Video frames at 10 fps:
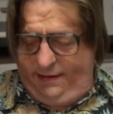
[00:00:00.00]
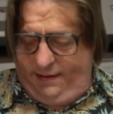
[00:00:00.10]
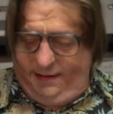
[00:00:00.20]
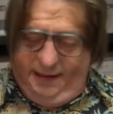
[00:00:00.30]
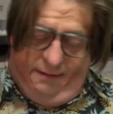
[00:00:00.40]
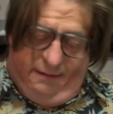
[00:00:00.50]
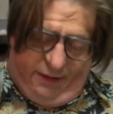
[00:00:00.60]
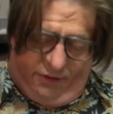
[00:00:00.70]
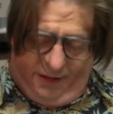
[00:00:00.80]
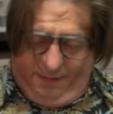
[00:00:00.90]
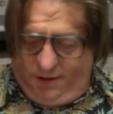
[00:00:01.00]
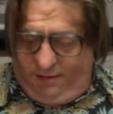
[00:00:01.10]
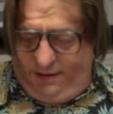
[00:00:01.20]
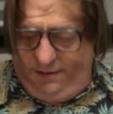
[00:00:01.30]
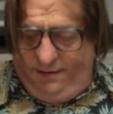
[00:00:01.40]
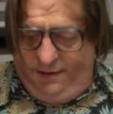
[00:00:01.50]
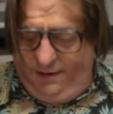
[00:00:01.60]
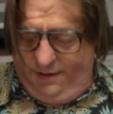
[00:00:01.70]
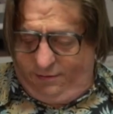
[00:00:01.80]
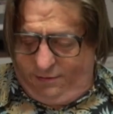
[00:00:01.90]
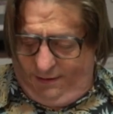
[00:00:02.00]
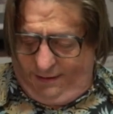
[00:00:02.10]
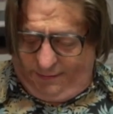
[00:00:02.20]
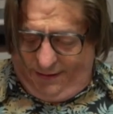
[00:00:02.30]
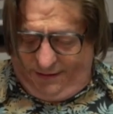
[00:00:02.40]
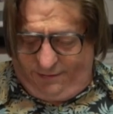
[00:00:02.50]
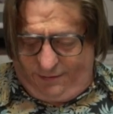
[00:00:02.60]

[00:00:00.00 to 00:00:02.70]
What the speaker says: All right, I guess we'll keep going. Or you're like, wait,